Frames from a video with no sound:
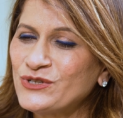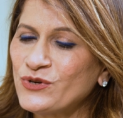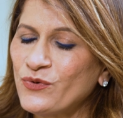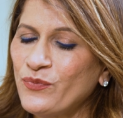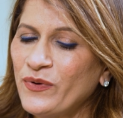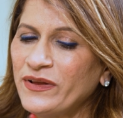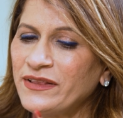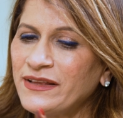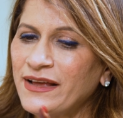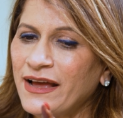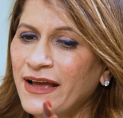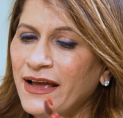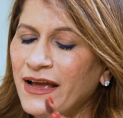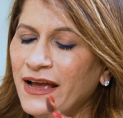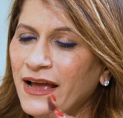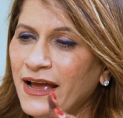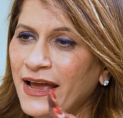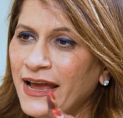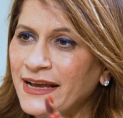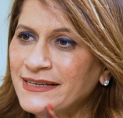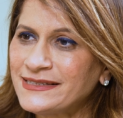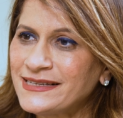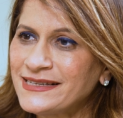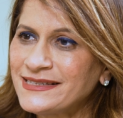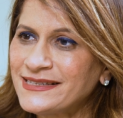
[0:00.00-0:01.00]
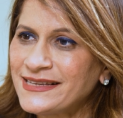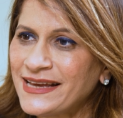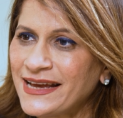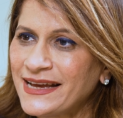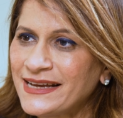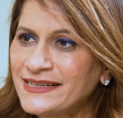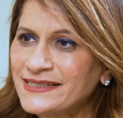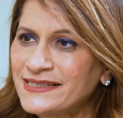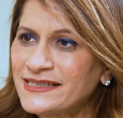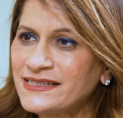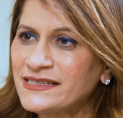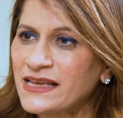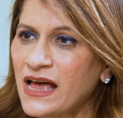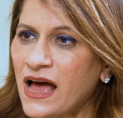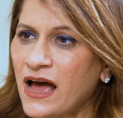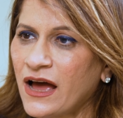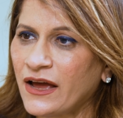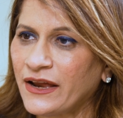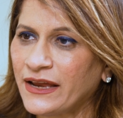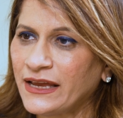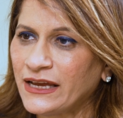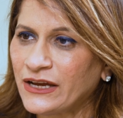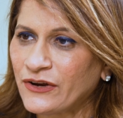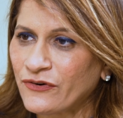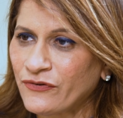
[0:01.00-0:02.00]
So when the exercises
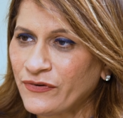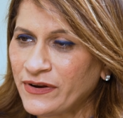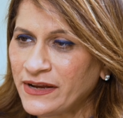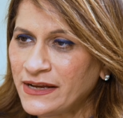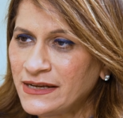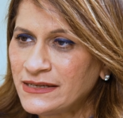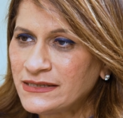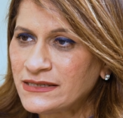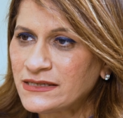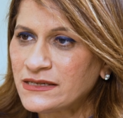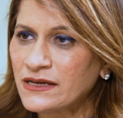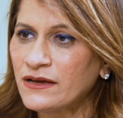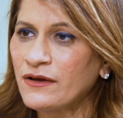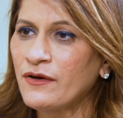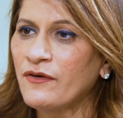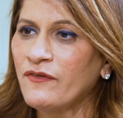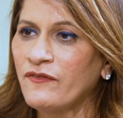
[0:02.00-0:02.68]
are increased,